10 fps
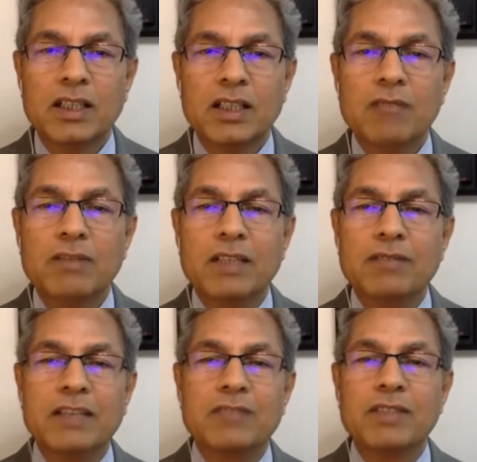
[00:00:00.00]
even
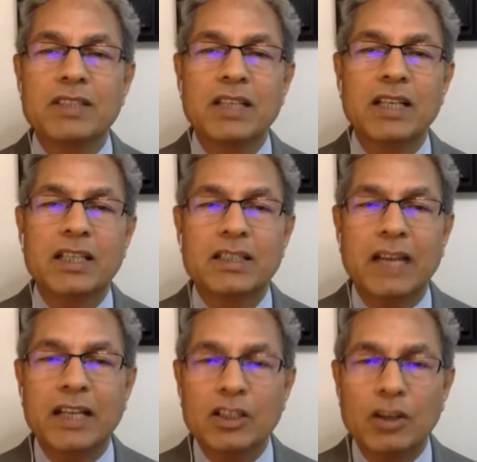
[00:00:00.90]
if, as we say, it
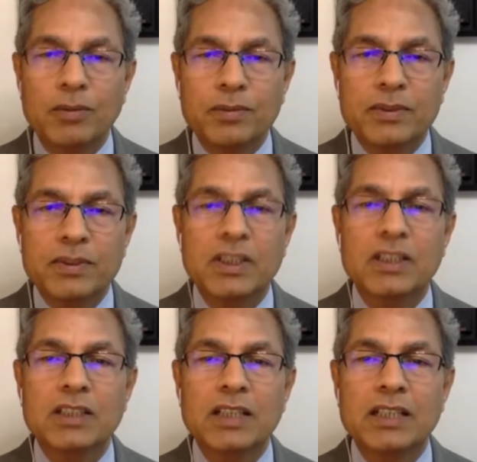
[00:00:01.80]
kind of
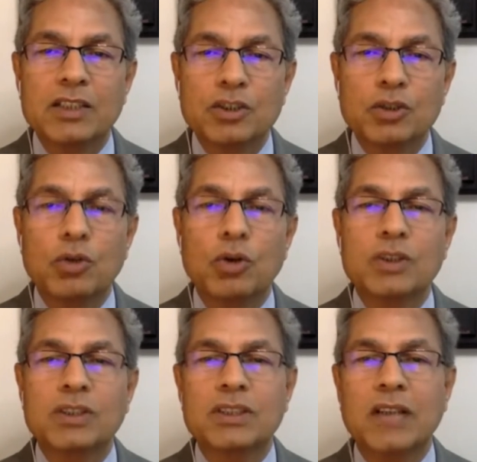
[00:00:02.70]

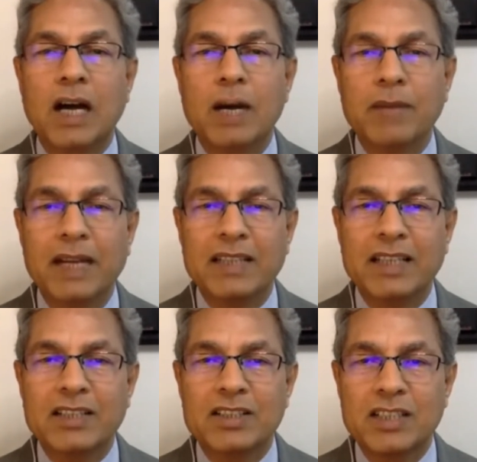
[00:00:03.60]
shows calm at
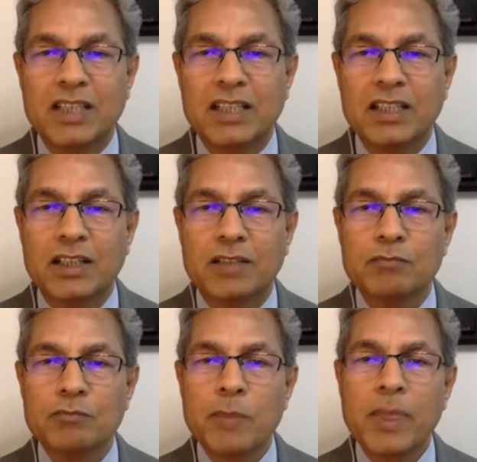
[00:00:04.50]
the exterior,
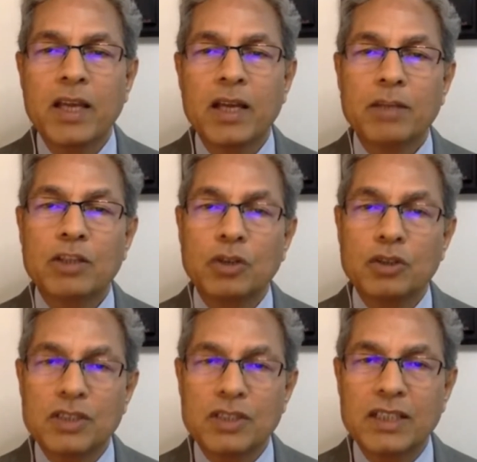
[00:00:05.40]
but
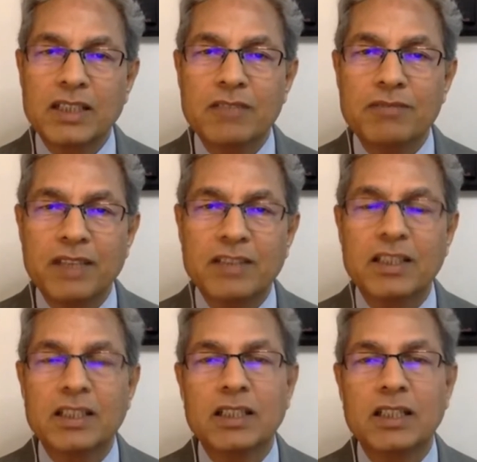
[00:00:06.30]
constantly
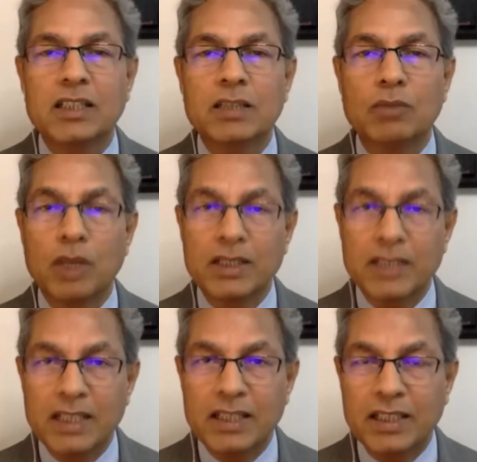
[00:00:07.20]
facing the
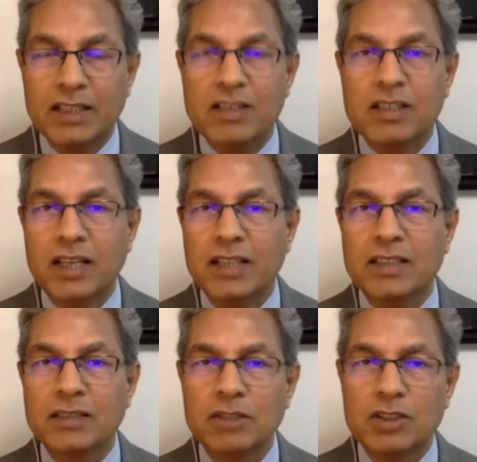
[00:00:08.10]
volatility
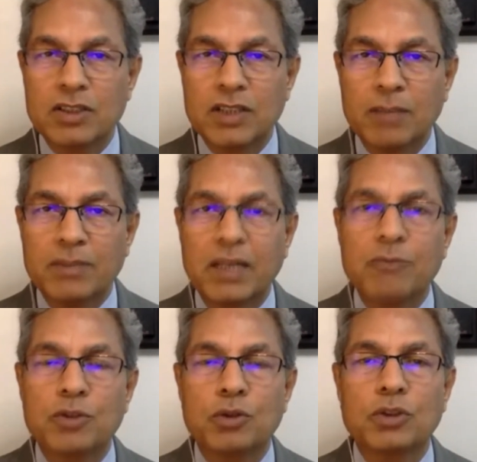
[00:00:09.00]
inside, which
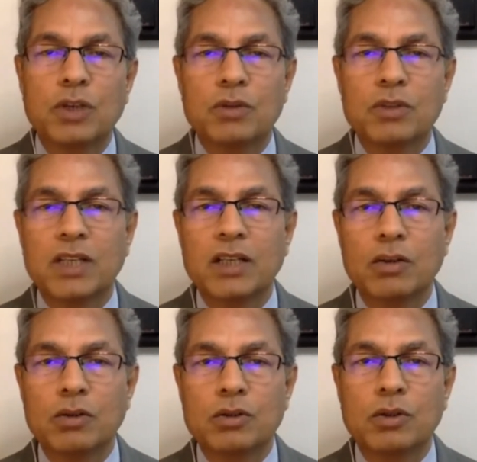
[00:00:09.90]
sometimes shows outside
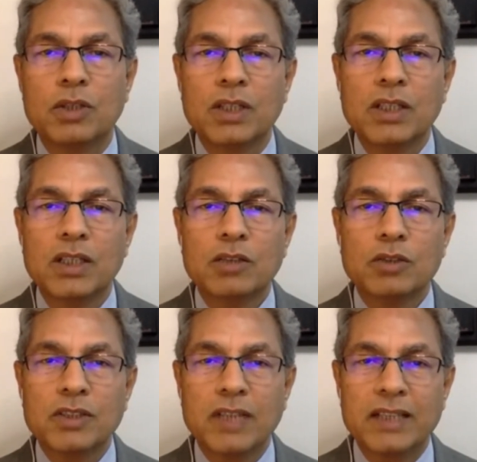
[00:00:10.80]
also.
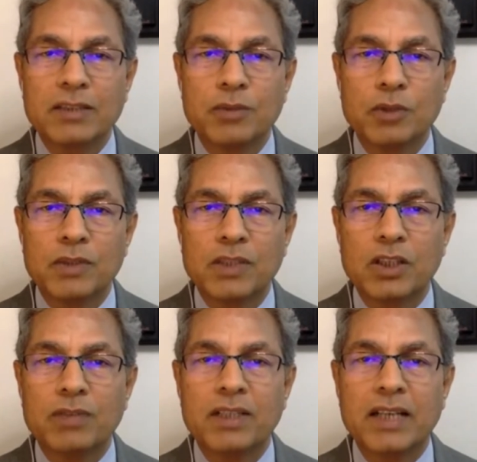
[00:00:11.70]
So it's like the
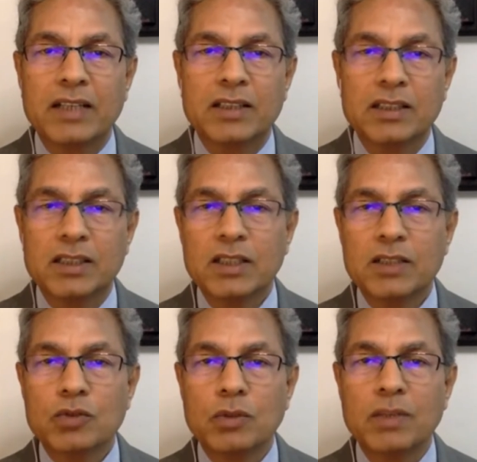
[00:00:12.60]
footwork of a duck
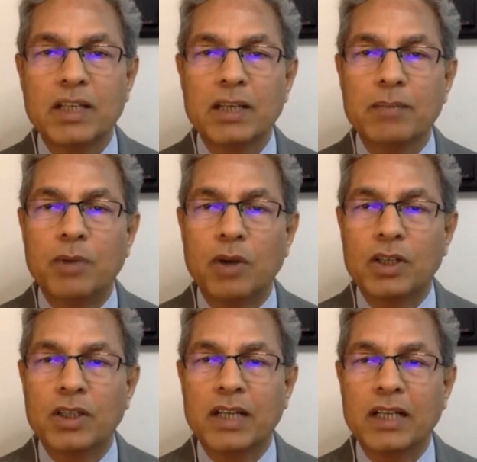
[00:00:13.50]
swimming in a
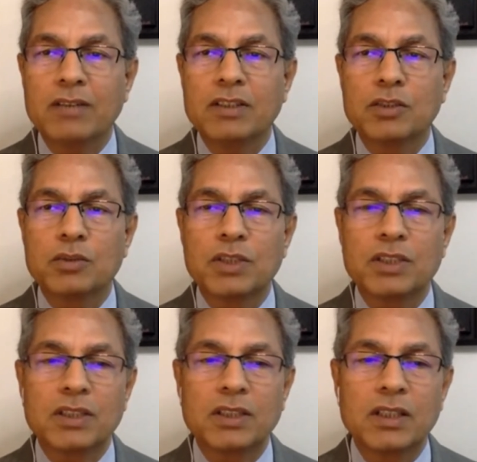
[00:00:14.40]
pond kind of a
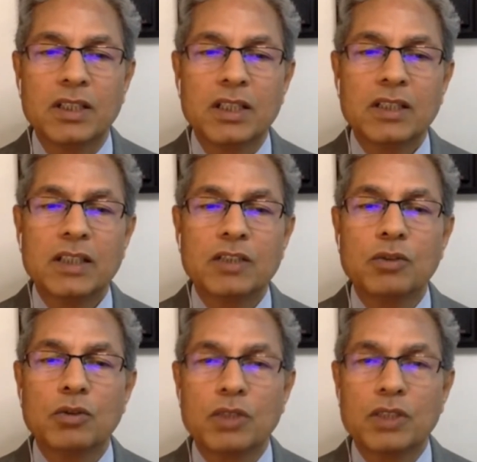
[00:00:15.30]
situation that
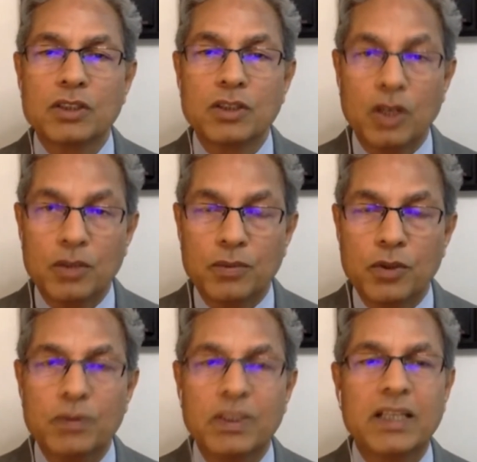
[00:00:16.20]
you notice. A lot of
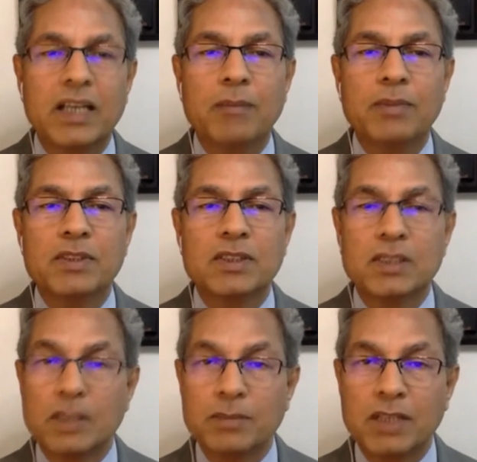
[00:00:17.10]
footwork
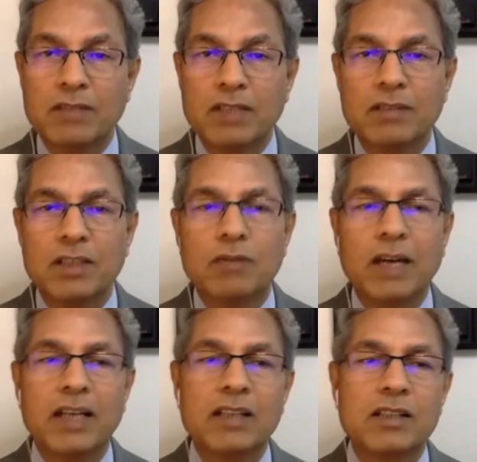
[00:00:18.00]
happens, sometimes very, very
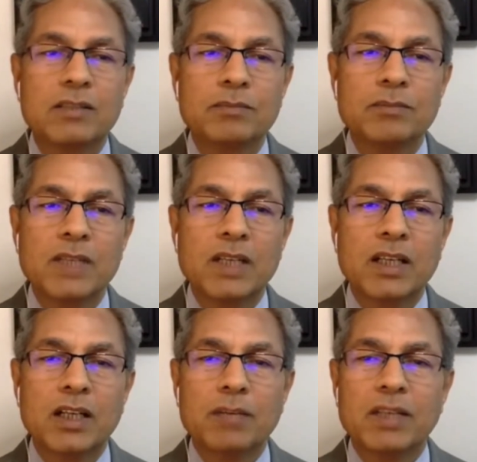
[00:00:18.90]
violent,
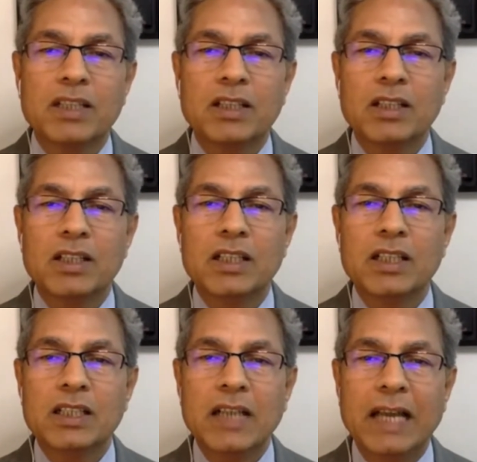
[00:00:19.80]
but
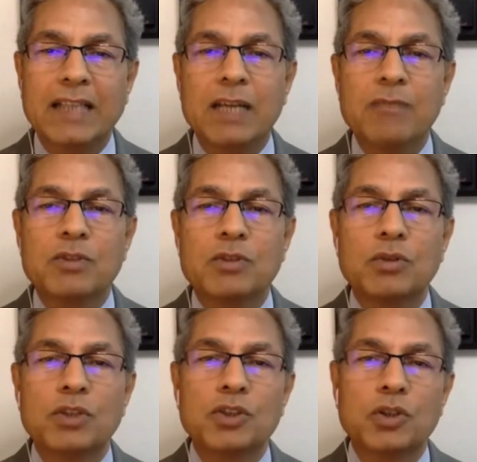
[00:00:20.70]
attempt
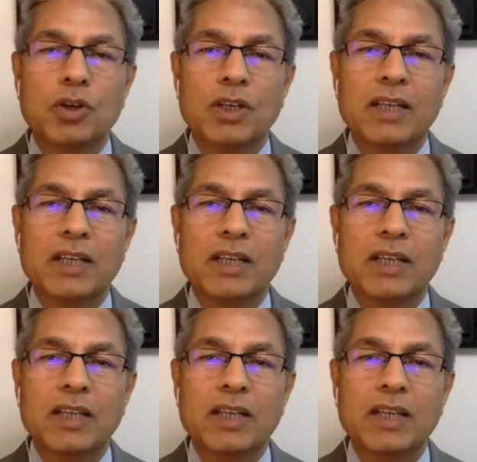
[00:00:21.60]
to ensure